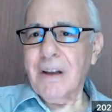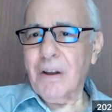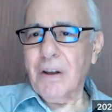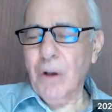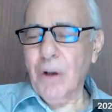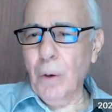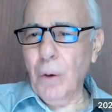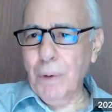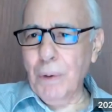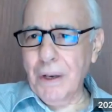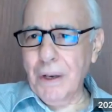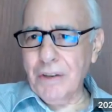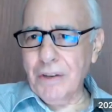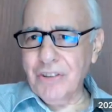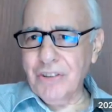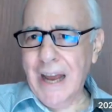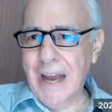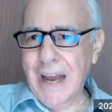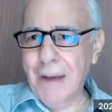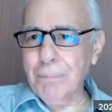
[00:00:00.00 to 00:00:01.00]
the global
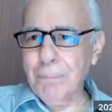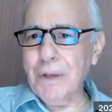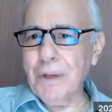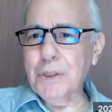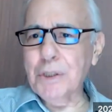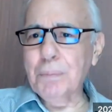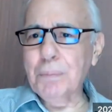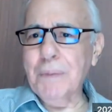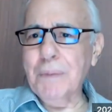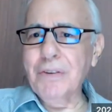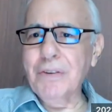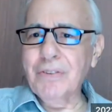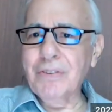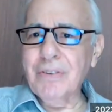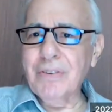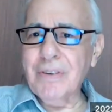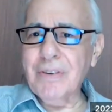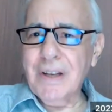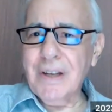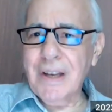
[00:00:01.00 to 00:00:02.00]

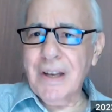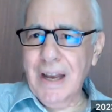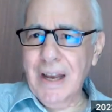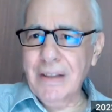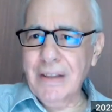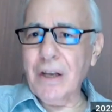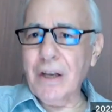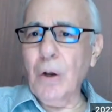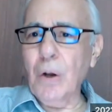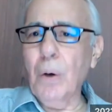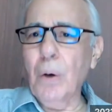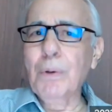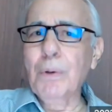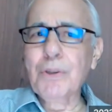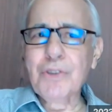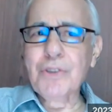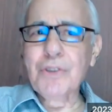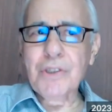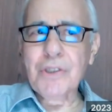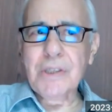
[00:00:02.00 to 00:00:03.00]
establishments and the
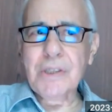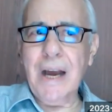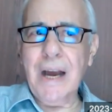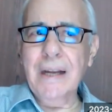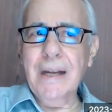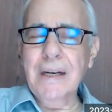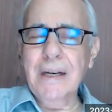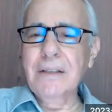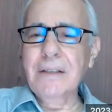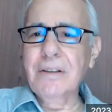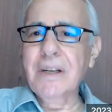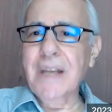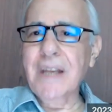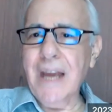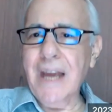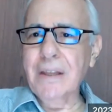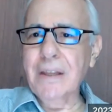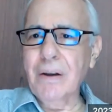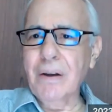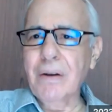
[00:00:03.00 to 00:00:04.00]
global society
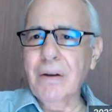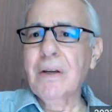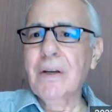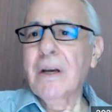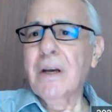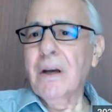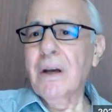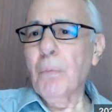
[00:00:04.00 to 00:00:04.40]
together,